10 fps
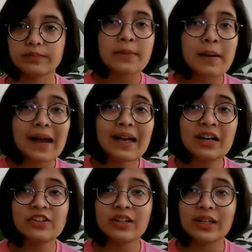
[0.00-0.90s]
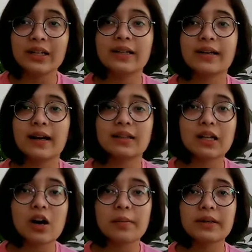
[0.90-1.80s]
In my country, India, the
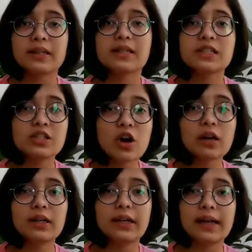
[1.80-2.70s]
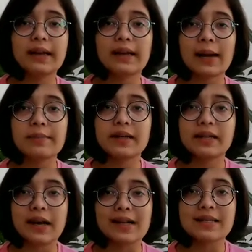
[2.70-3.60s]
government does not take
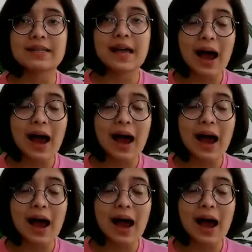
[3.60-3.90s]
climate crisis